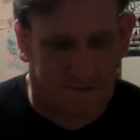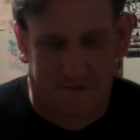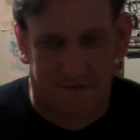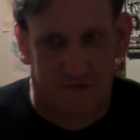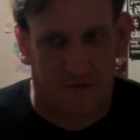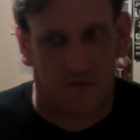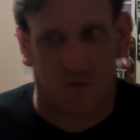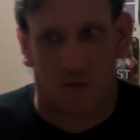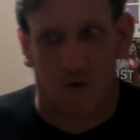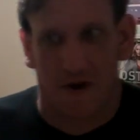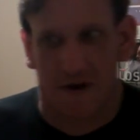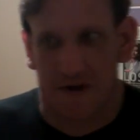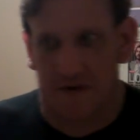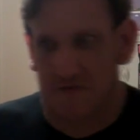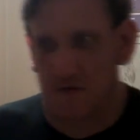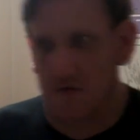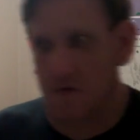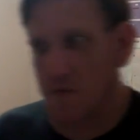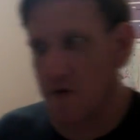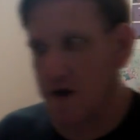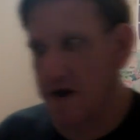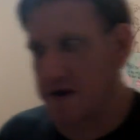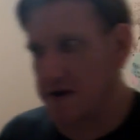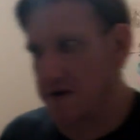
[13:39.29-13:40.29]
Just waiting for
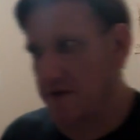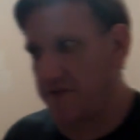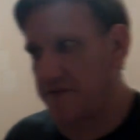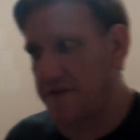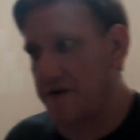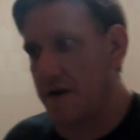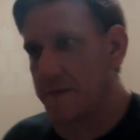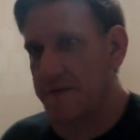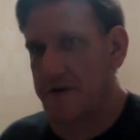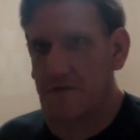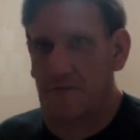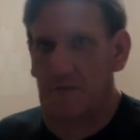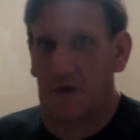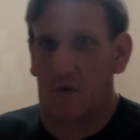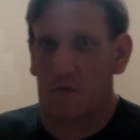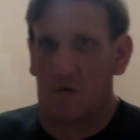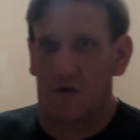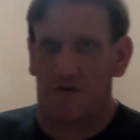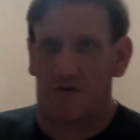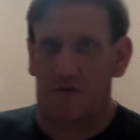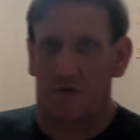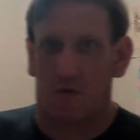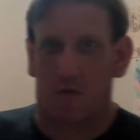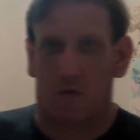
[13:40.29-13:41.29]
the rain to stop because my
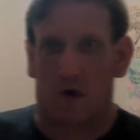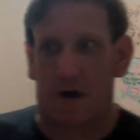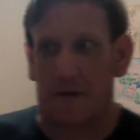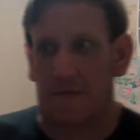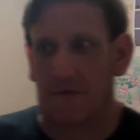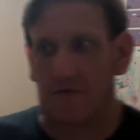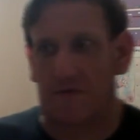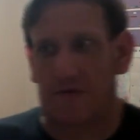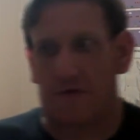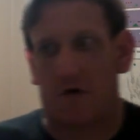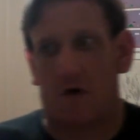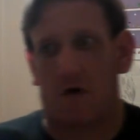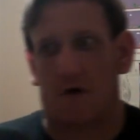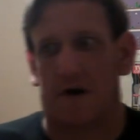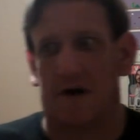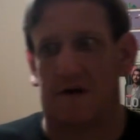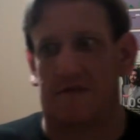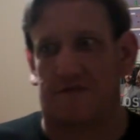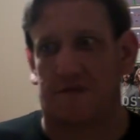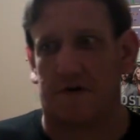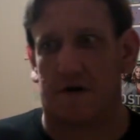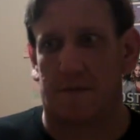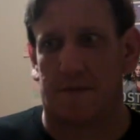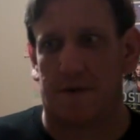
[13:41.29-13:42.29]
windshield wipers are all
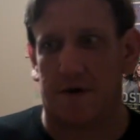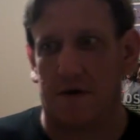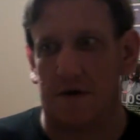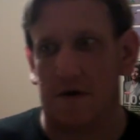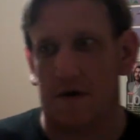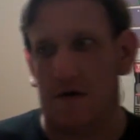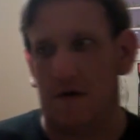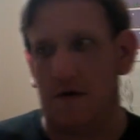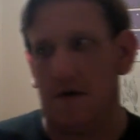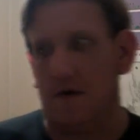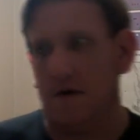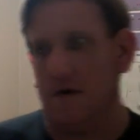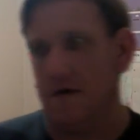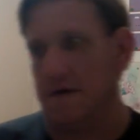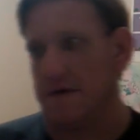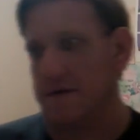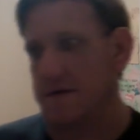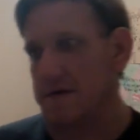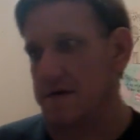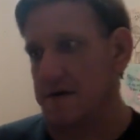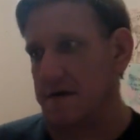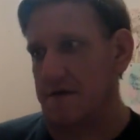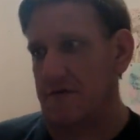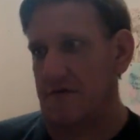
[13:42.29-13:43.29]
effed up.
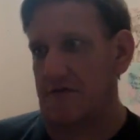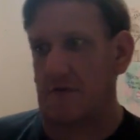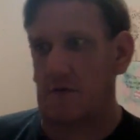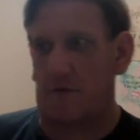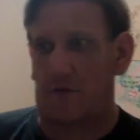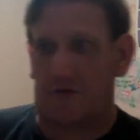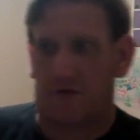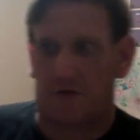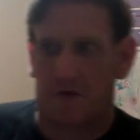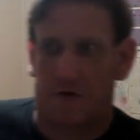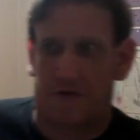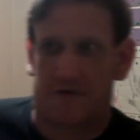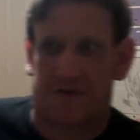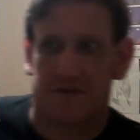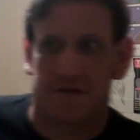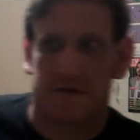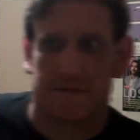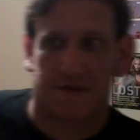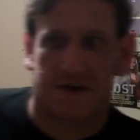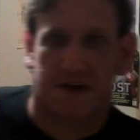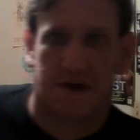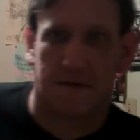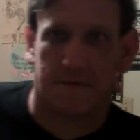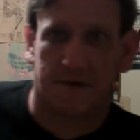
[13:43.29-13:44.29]
And I just don't trust
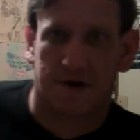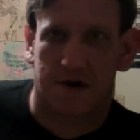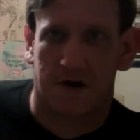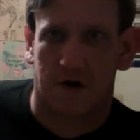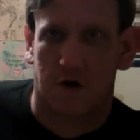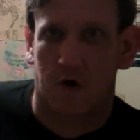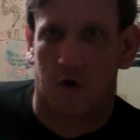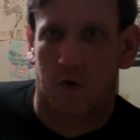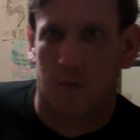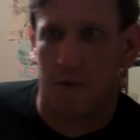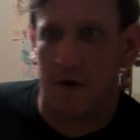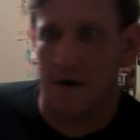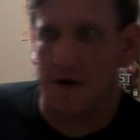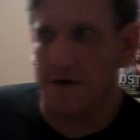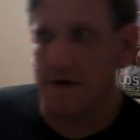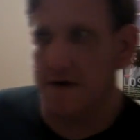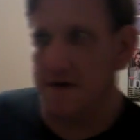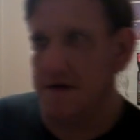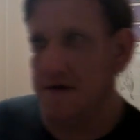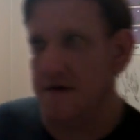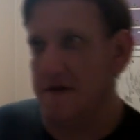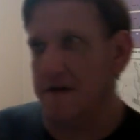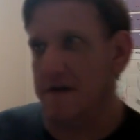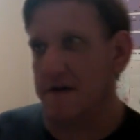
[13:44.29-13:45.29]
them to get me home.
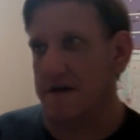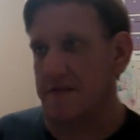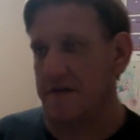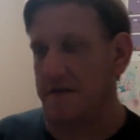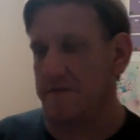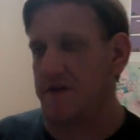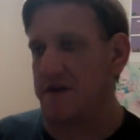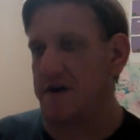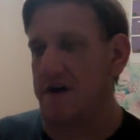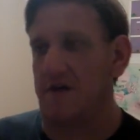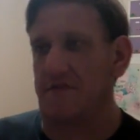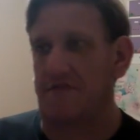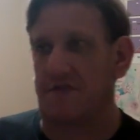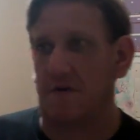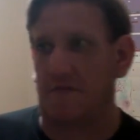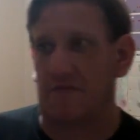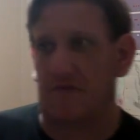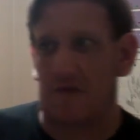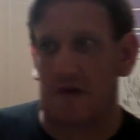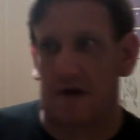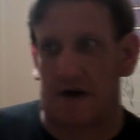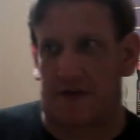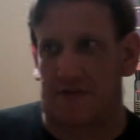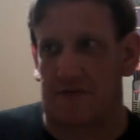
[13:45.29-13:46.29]
They've been effed up
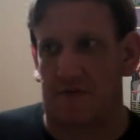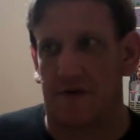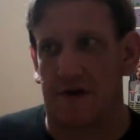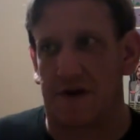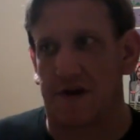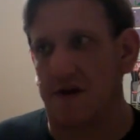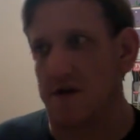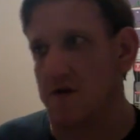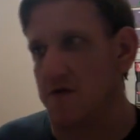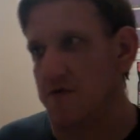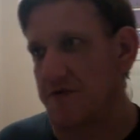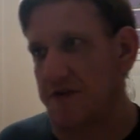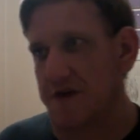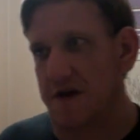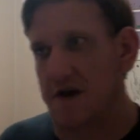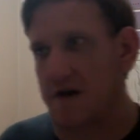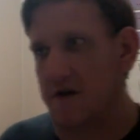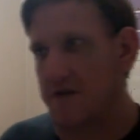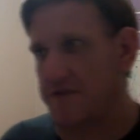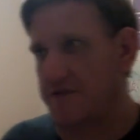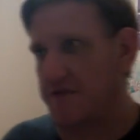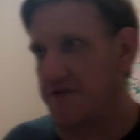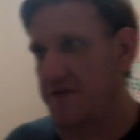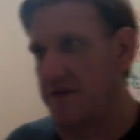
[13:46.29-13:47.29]
for like 3 years
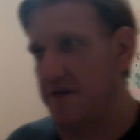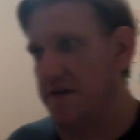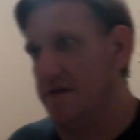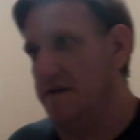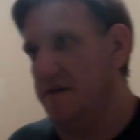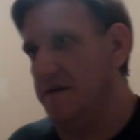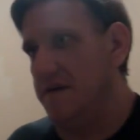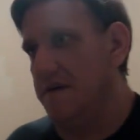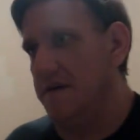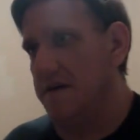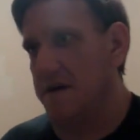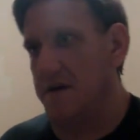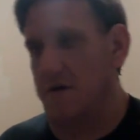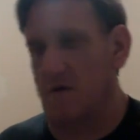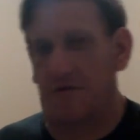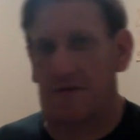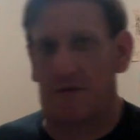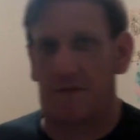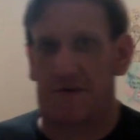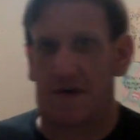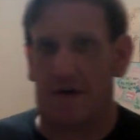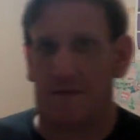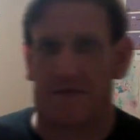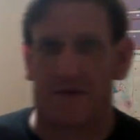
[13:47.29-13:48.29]
now. It's just, you know,
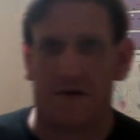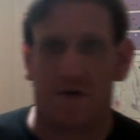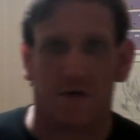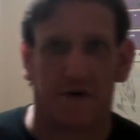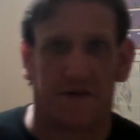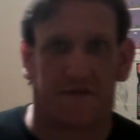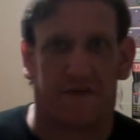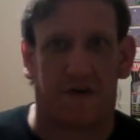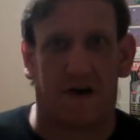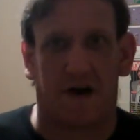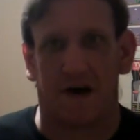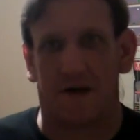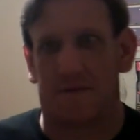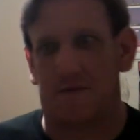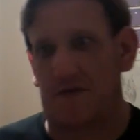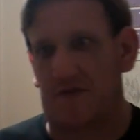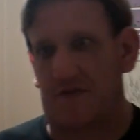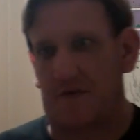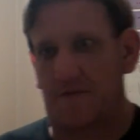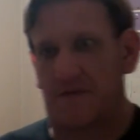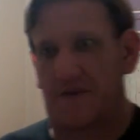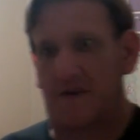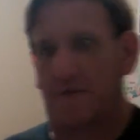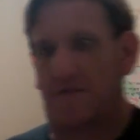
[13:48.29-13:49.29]
sometimes they work fine, but
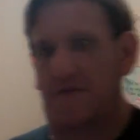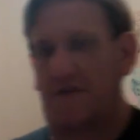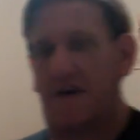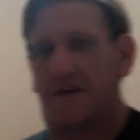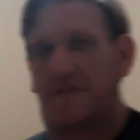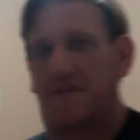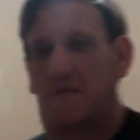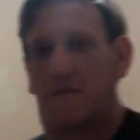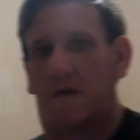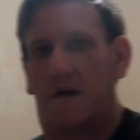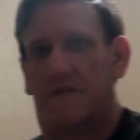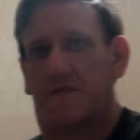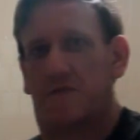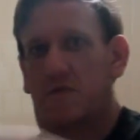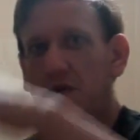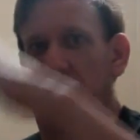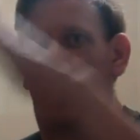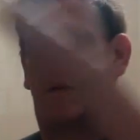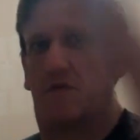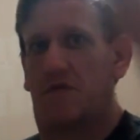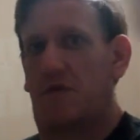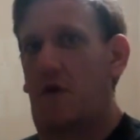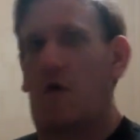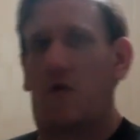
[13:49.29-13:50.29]
sometimes like the left one
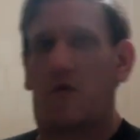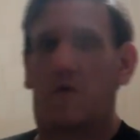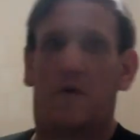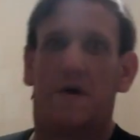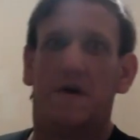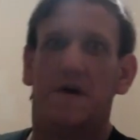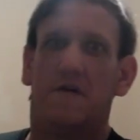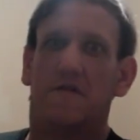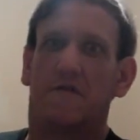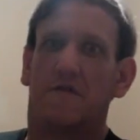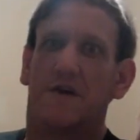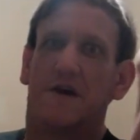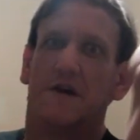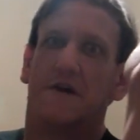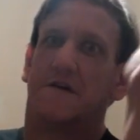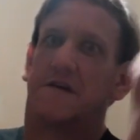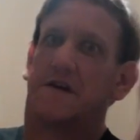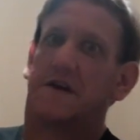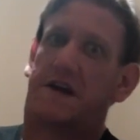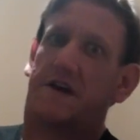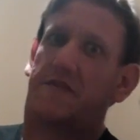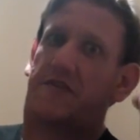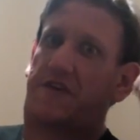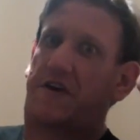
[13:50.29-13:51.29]
goes all the way over here
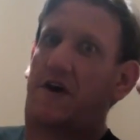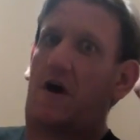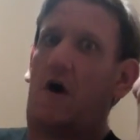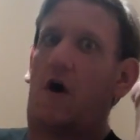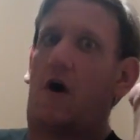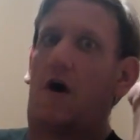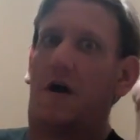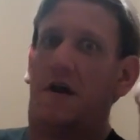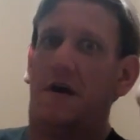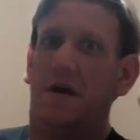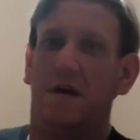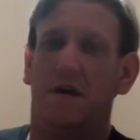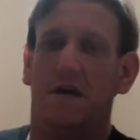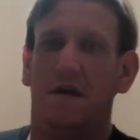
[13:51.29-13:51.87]
and it gets caught.